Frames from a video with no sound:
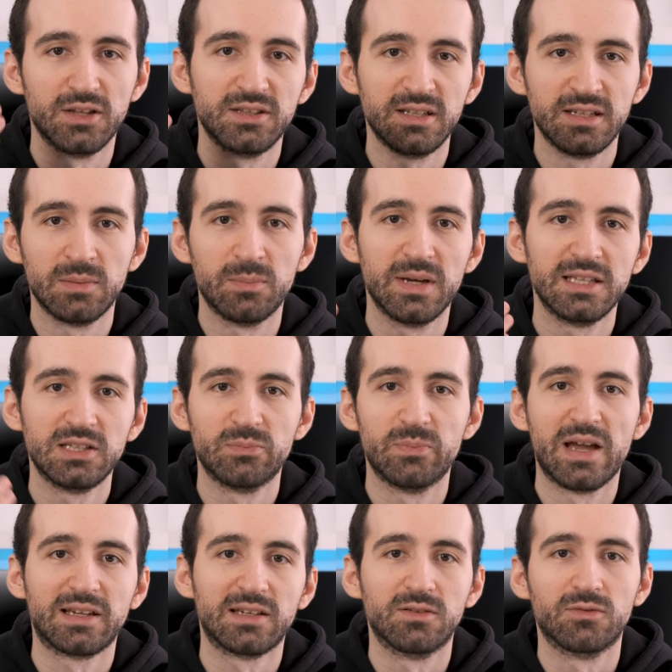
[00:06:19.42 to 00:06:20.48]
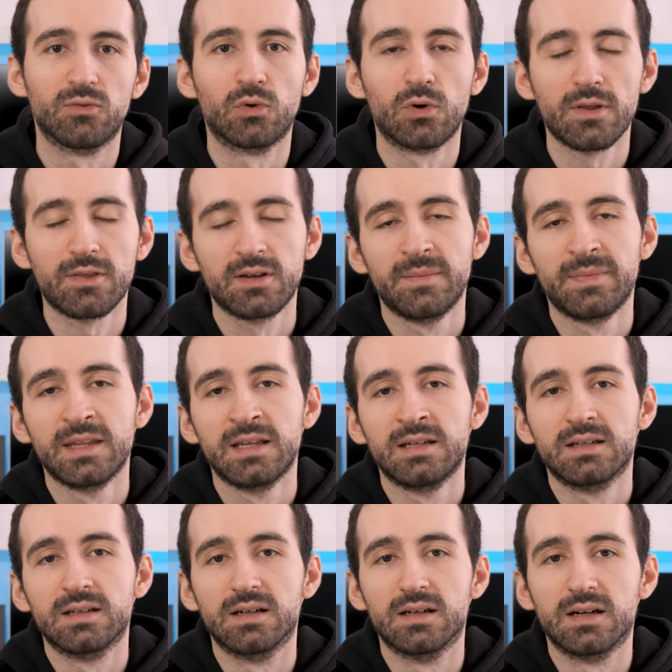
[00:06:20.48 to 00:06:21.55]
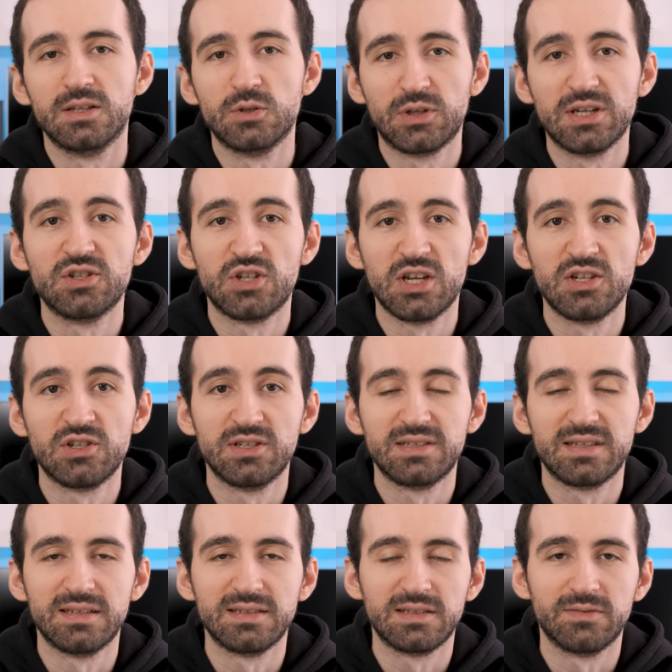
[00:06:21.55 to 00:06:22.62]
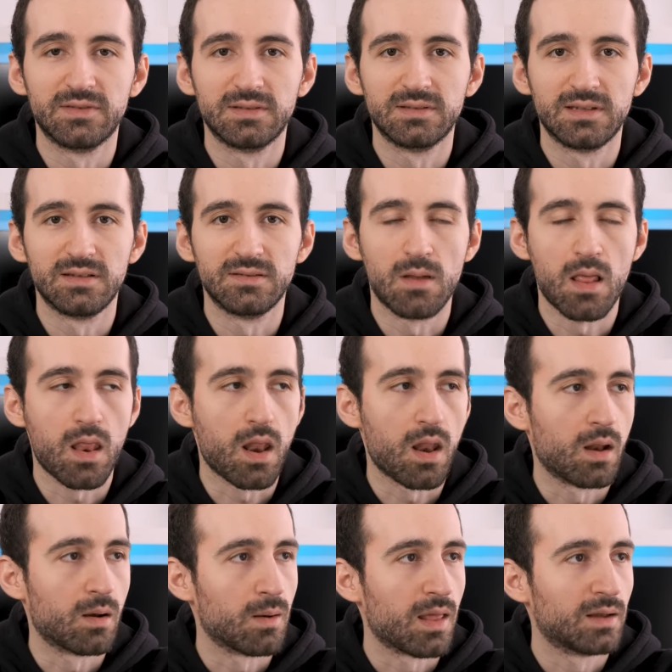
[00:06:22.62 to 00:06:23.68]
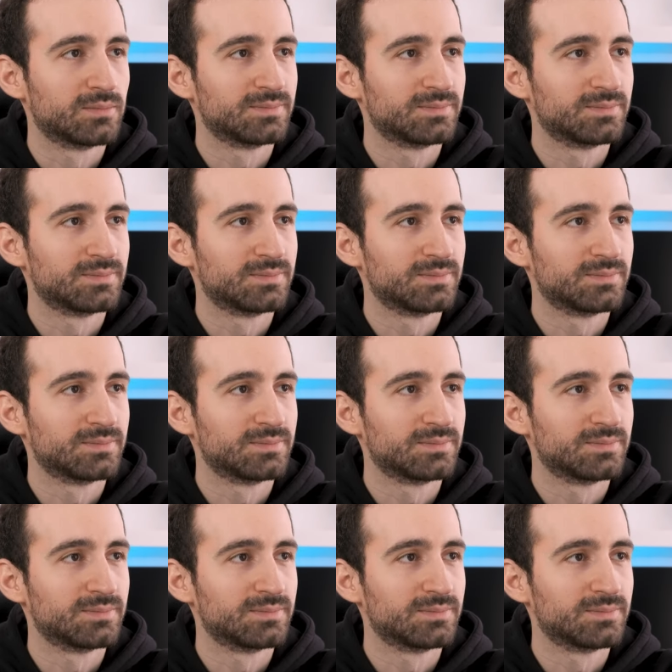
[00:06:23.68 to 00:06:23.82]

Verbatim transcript: hunting a bit back and forth. Uh, you can change the sensitivity